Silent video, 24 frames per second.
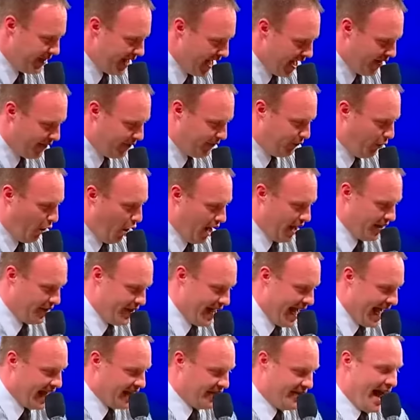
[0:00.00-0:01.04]
Therefore
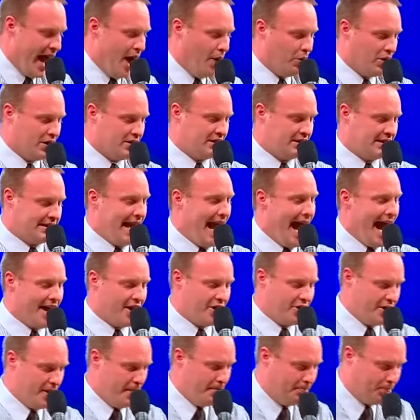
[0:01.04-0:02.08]
they that were
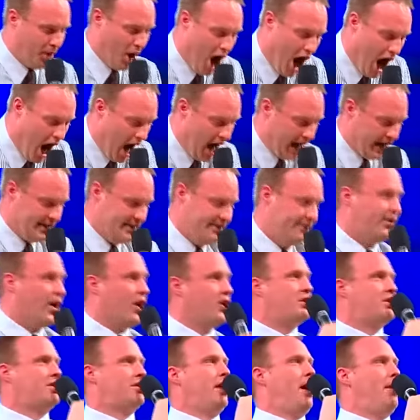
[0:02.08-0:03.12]
scattered abroad,
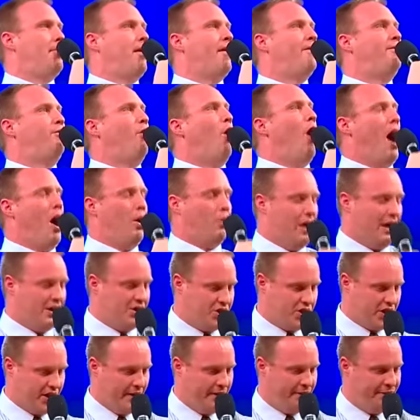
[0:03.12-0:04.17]
verse number four, I
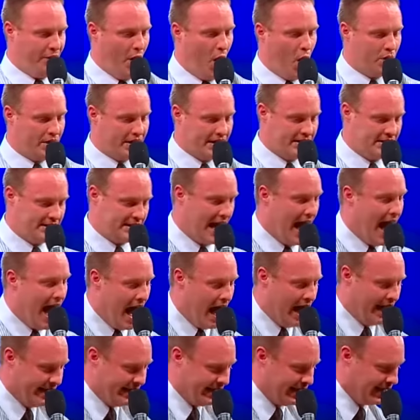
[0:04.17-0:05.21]
want you to focus
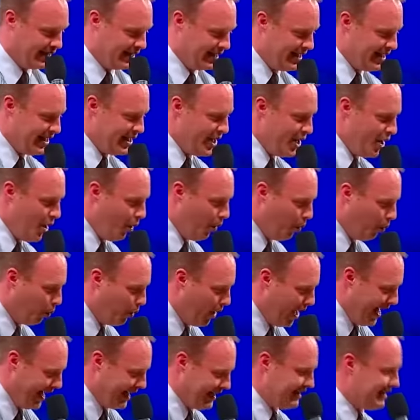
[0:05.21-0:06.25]
on,
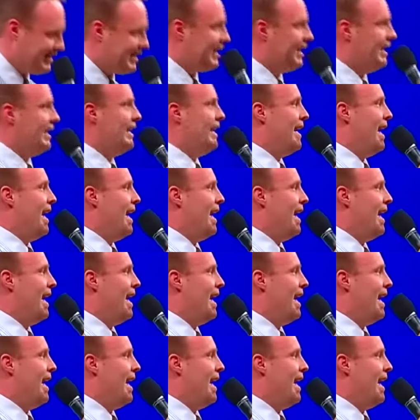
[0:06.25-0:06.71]
went everywhere.